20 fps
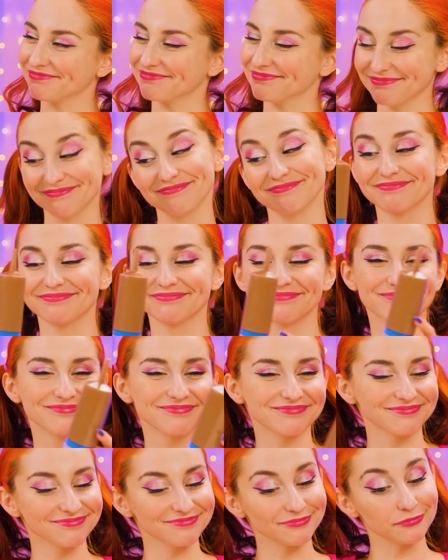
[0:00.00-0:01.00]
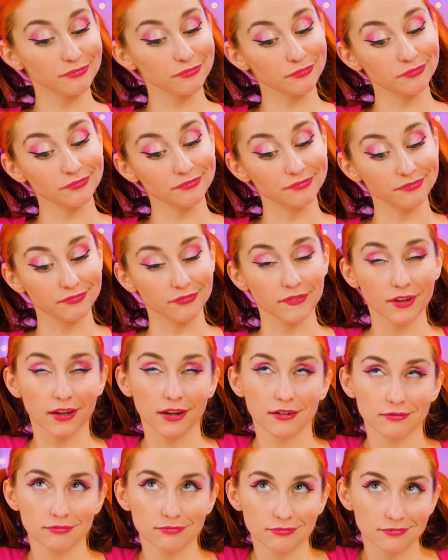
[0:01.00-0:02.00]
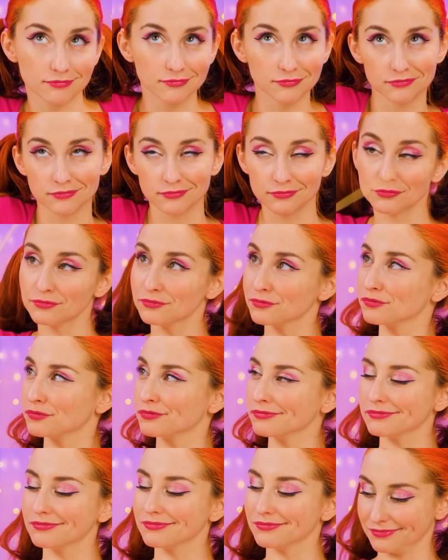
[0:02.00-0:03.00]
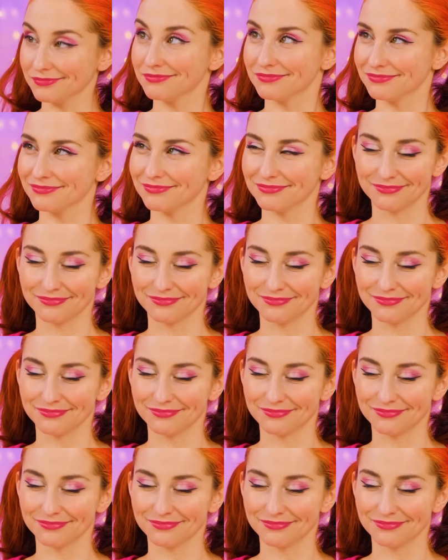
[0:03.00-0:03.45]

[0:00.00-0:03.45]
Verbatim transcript: Wow, that looks beautiful. That's for sure, and